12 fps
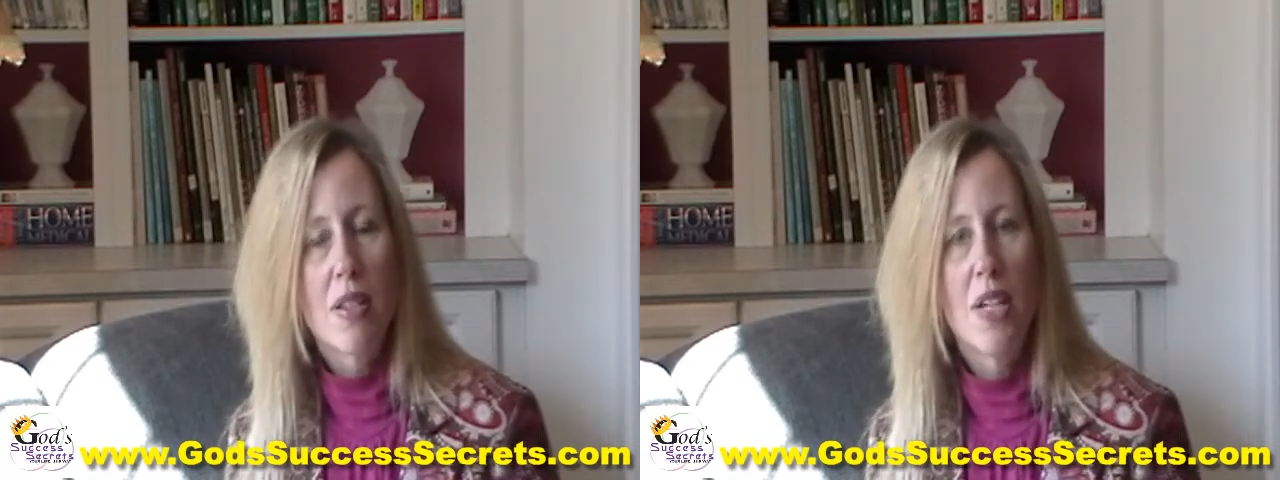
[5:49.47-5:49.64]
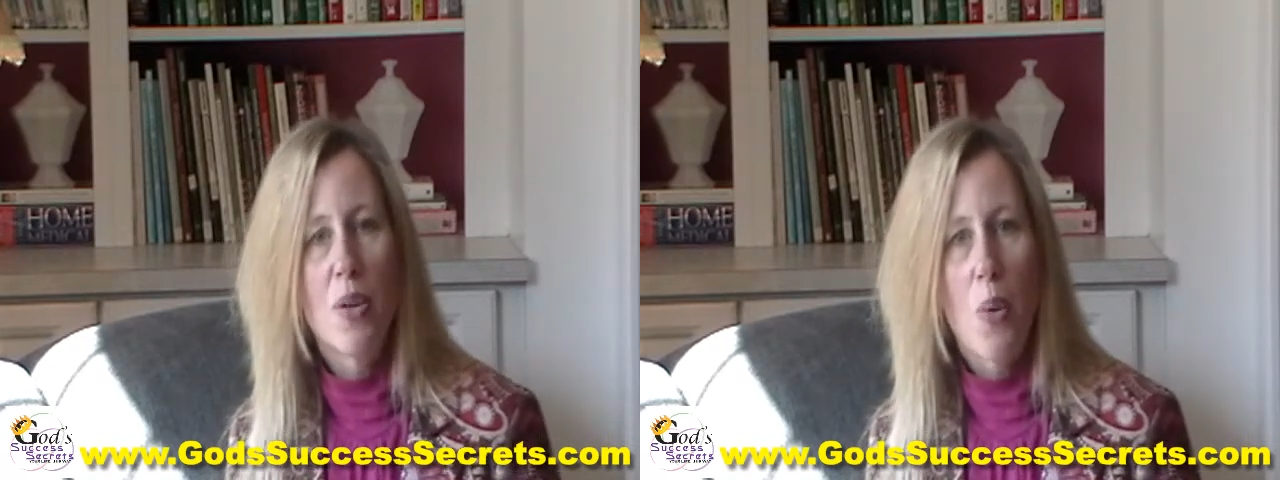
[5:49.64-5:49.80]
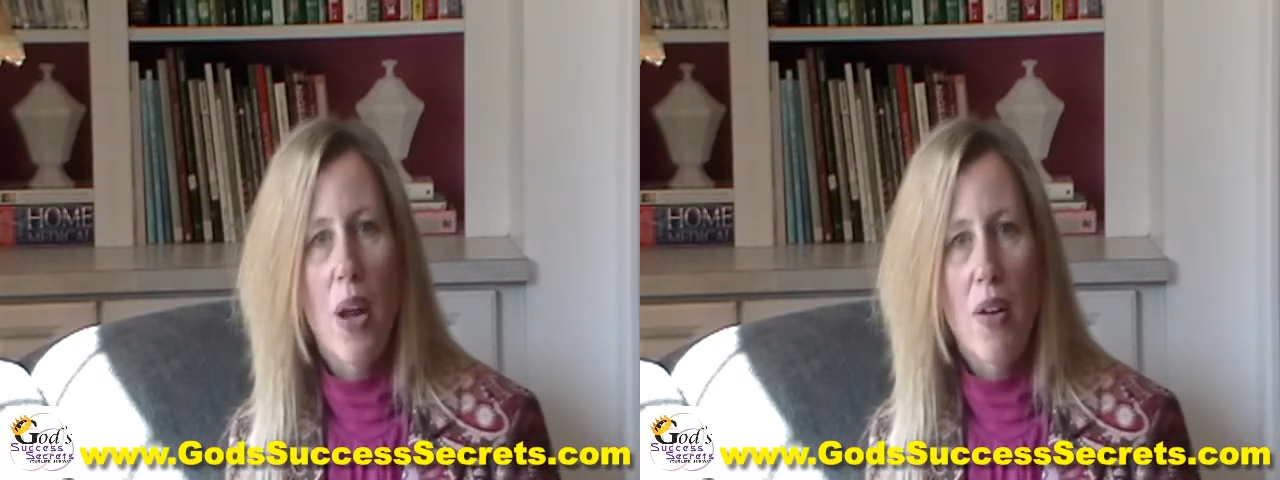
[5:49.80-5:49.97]
need
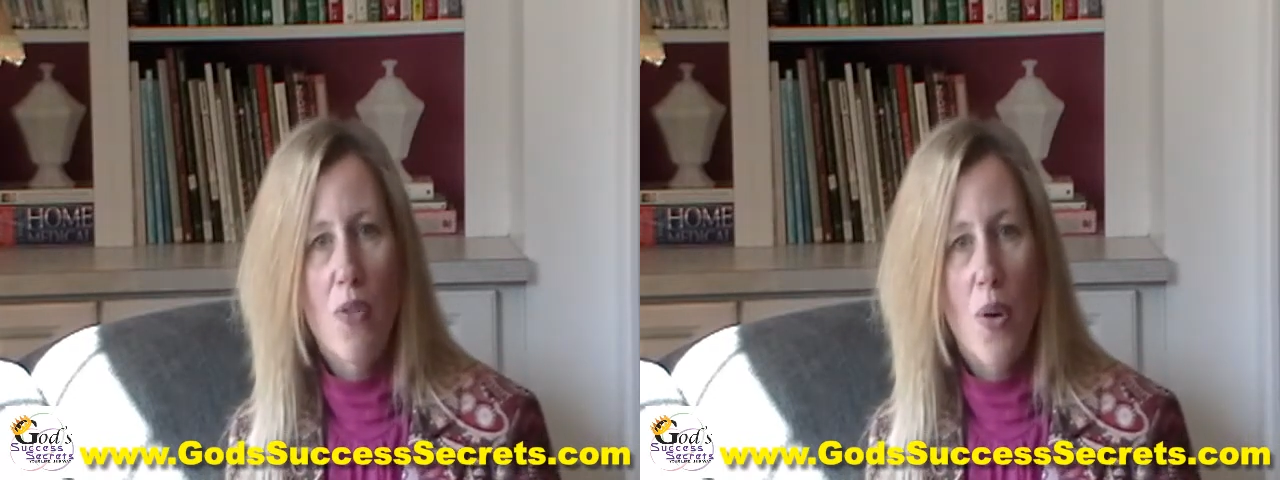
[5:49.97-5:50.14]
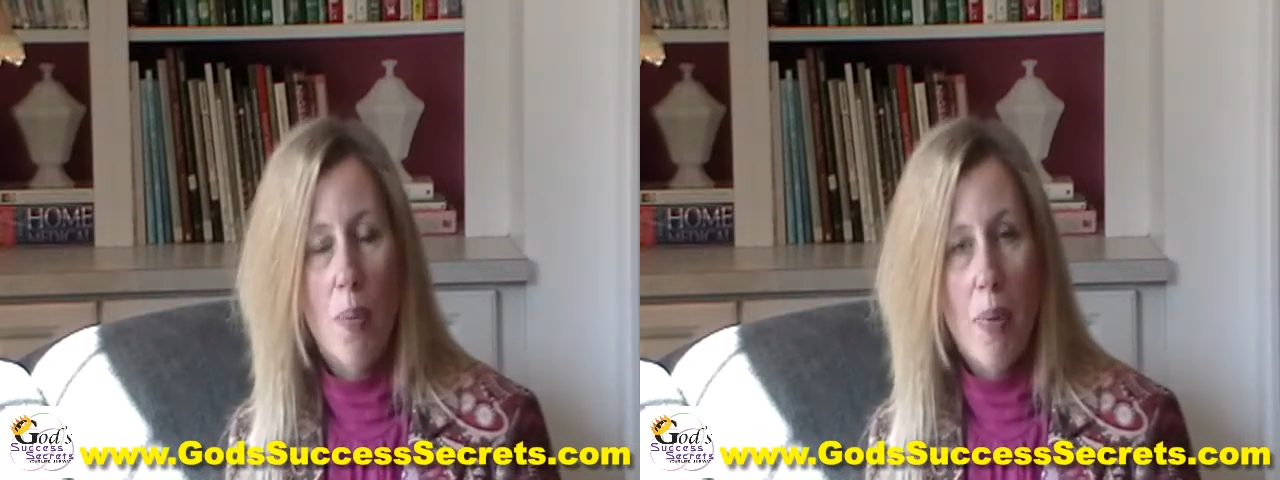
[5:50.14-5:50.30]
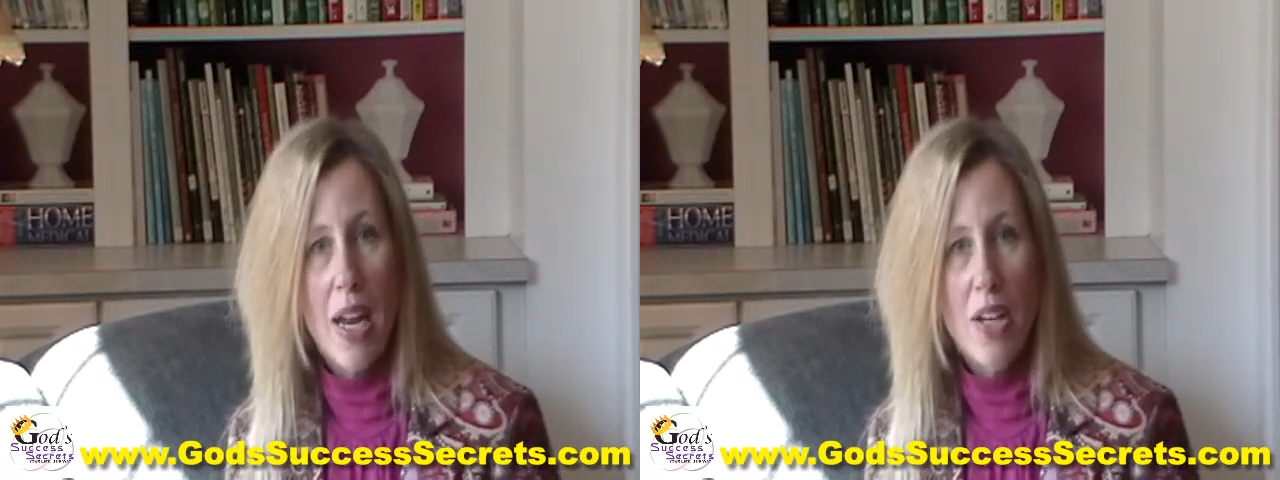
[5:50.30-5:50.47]
to wait for
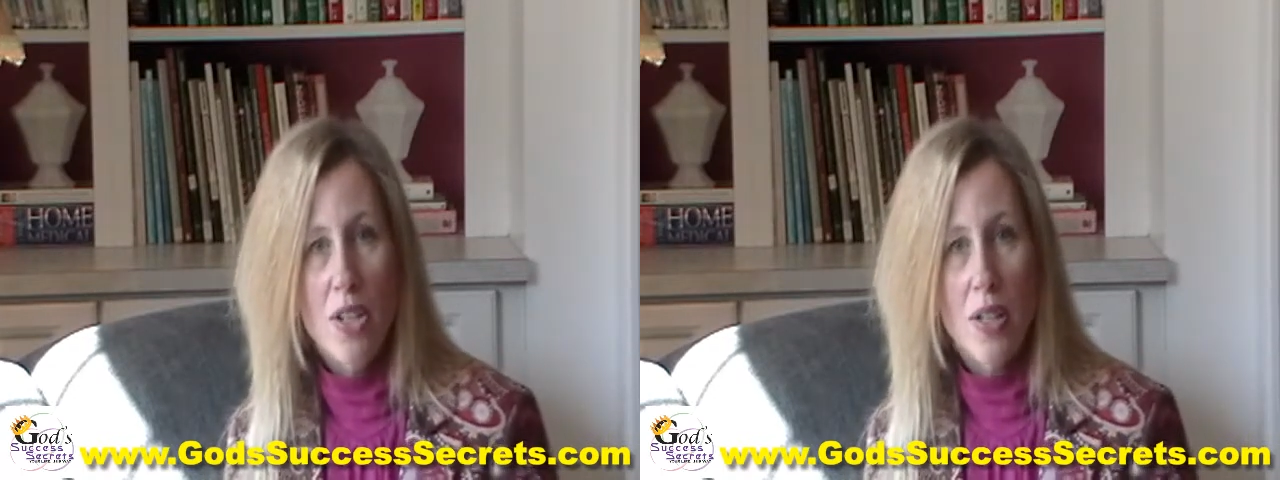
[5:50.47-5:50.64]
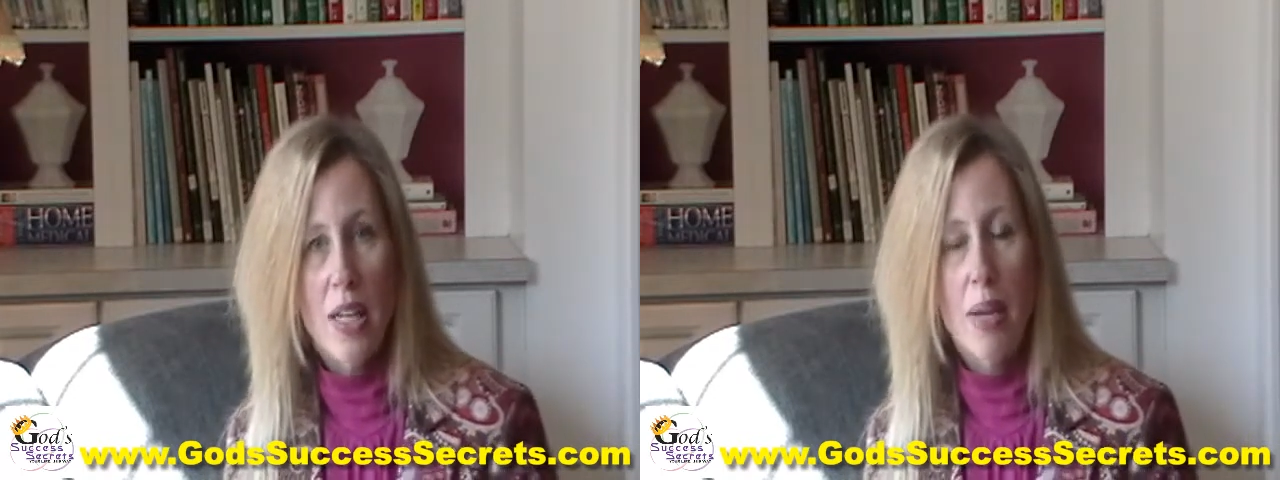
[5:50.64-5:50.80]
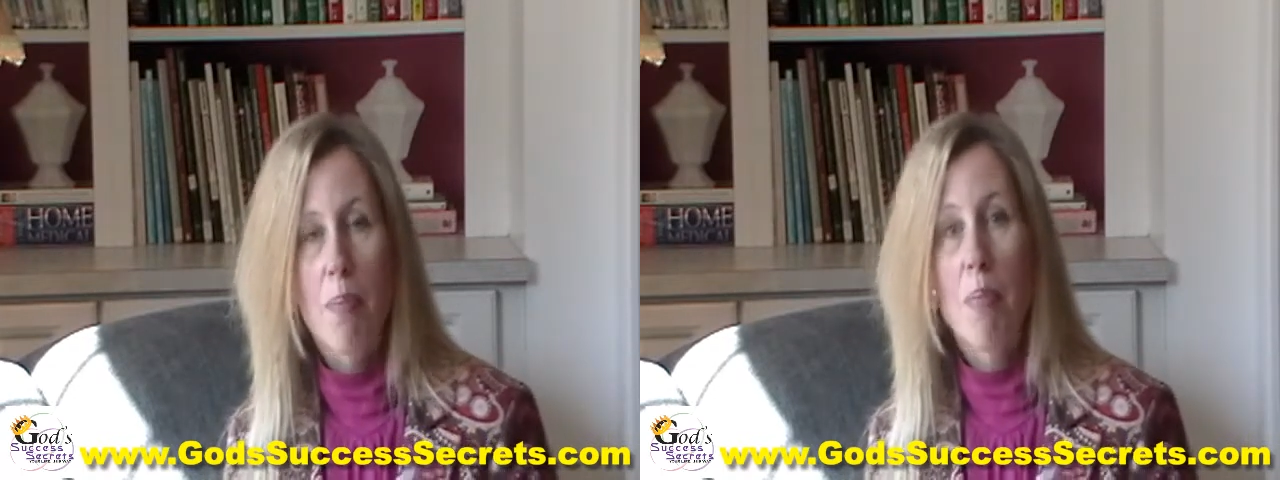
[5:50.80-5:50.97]
it patiently,